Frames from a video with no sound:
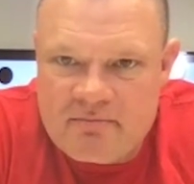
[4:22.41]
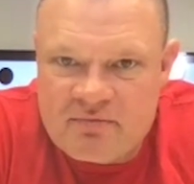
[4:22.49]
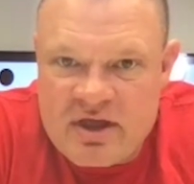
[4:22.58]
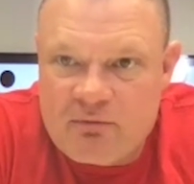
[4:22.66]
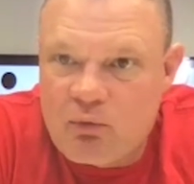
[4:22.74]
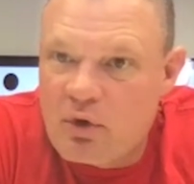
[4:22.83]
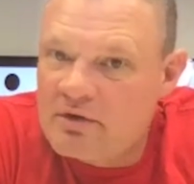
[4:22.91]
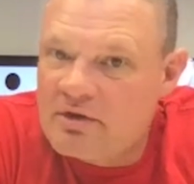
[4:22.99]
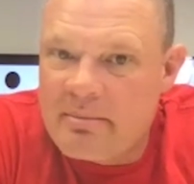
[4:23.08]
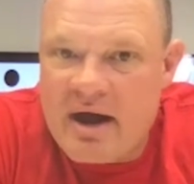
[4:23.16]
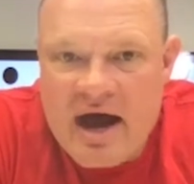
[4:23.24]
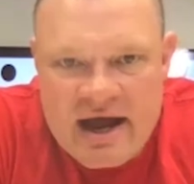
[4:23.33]
They've worked their
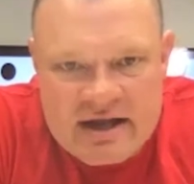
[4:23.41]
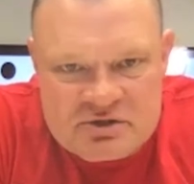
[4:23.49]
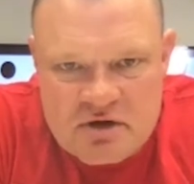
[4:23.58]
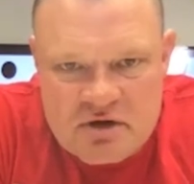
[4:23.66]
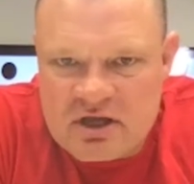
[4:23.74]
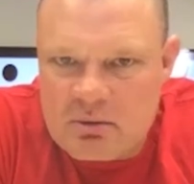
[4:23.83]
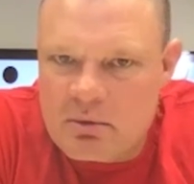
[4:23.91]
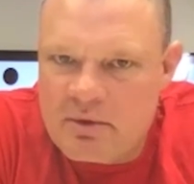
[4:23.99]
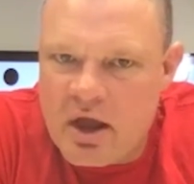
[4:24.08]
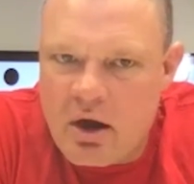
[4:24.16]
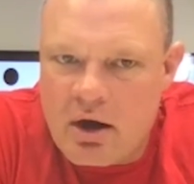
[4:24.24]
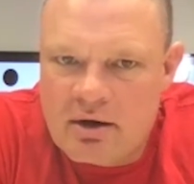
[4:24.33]
behinds off to get where they
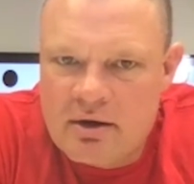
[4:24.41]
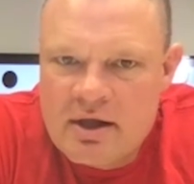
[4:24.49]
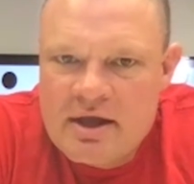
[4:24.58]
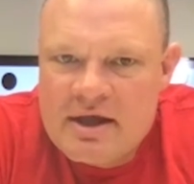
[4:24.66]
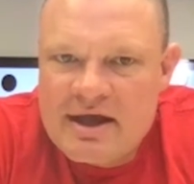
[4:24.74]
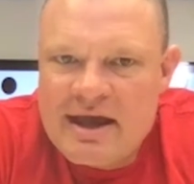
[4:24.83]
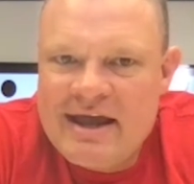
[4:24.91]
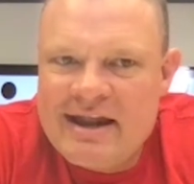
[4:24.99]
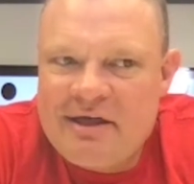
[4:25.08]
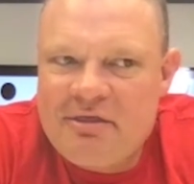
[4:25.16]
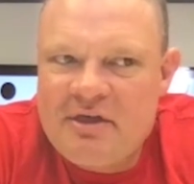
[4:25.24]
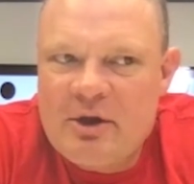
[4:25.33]
are. And
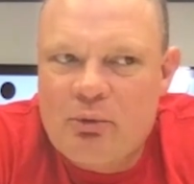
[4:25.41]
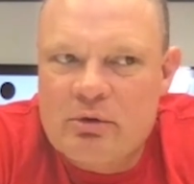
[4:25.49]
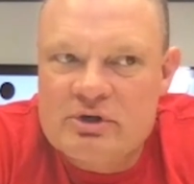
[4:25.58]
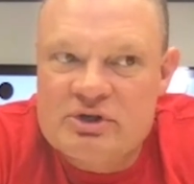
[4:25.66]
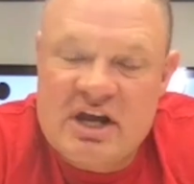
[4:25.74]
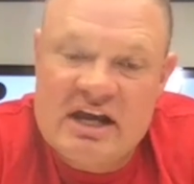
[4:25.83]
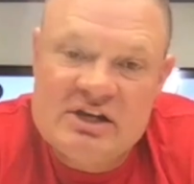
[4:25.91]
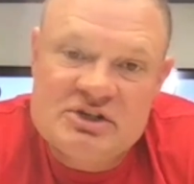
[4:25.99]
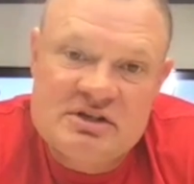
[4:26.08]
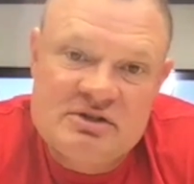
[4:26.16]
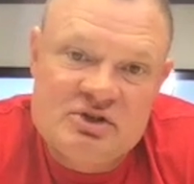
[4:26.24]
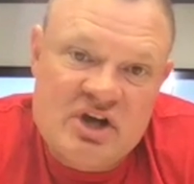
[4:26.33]
I think we're
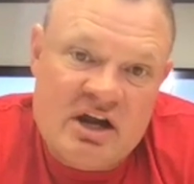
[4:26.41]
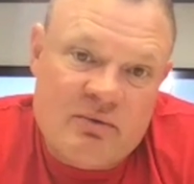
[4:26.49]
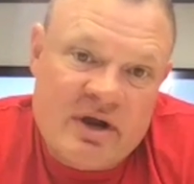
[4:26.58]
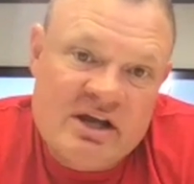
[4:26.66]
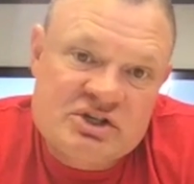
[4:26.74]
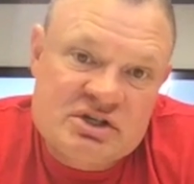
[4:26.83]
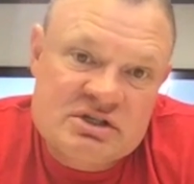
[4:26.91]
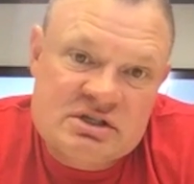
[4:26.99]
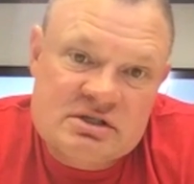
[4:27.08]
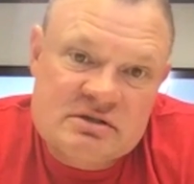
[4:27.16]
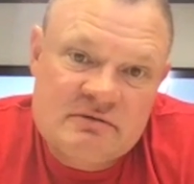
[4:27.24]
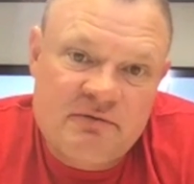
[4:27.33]
changing
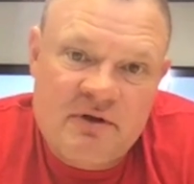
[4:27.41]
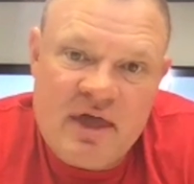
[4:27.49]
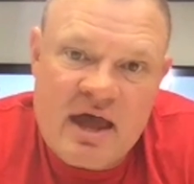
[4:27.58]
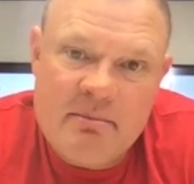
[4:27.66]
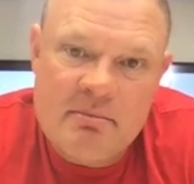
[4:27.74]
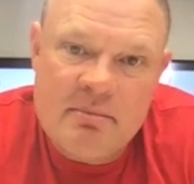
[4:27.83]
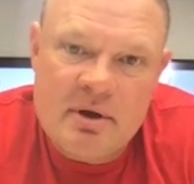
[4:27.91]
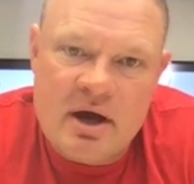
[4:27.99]
generations for them.